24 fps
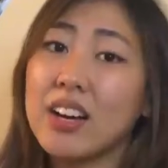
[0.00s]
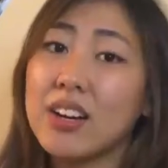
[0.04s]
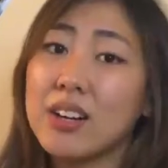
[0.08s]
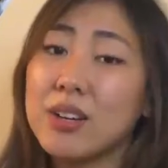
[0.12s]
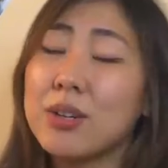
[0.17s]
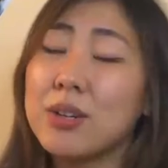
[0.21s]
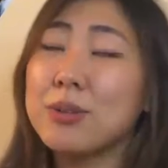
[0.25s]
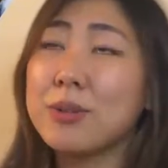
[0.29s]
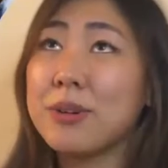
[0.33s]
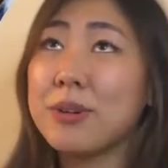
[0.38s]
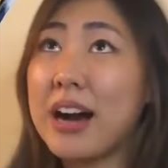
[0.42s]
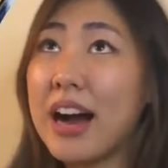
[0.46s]

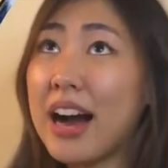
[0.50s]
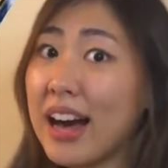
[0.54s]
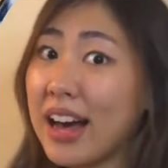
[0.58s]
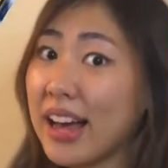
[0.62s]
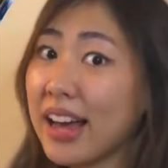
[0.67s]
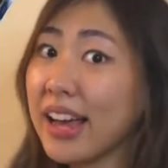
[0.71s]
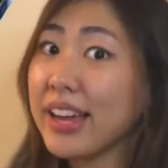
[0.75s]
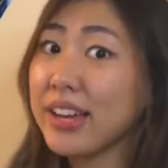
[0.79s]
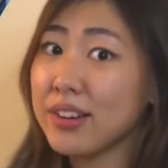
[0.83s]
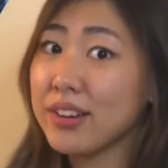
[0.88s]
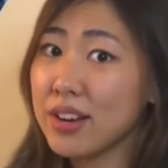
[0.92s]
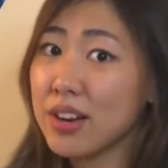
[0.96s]
Oh,
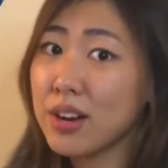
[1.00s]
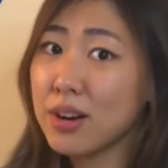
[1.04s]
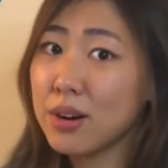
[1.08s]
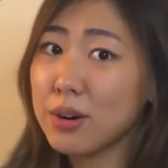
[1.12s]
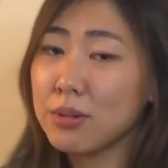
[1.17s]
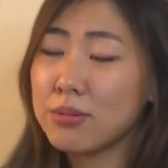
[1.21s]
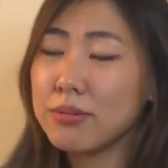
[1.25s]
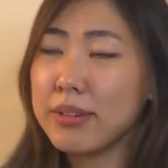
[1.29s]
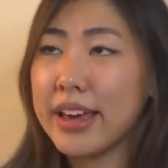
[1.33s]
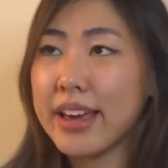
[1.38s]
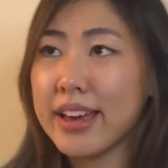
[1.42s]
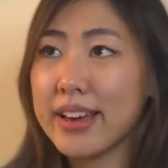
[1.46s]
I
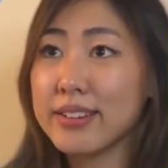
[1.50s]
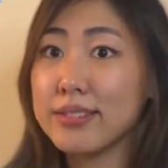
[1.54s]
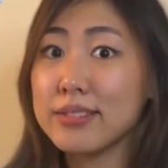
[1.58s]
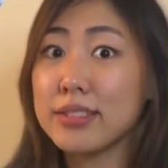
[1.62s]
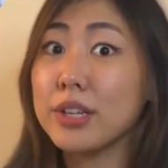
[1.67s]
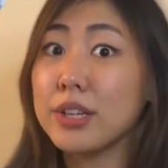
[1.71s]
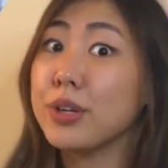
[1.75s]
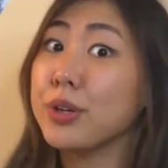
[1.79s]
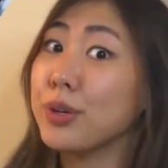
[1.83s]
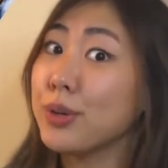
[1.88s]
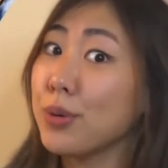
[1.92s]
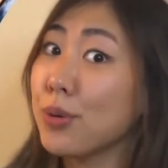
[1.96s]
know.
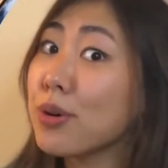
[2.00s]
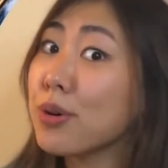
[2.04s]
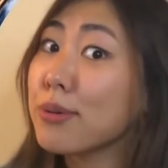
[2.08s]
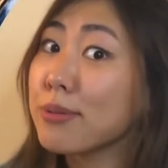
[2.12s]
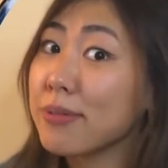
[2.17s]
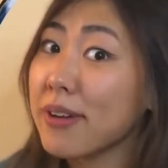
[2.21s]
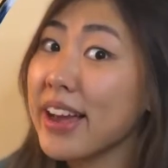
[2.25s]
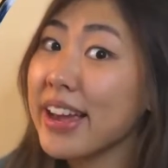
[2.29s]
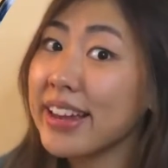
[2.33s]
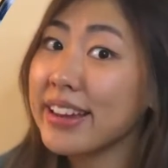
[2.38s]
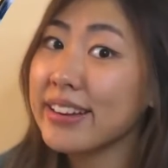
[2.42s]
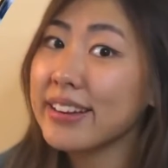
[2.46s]
And you're
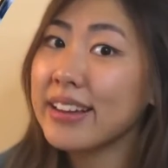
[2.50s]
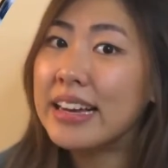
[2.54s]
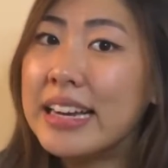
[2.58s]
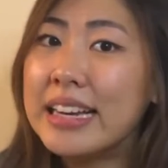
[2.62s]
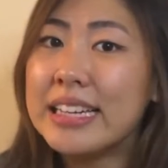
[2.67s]
right.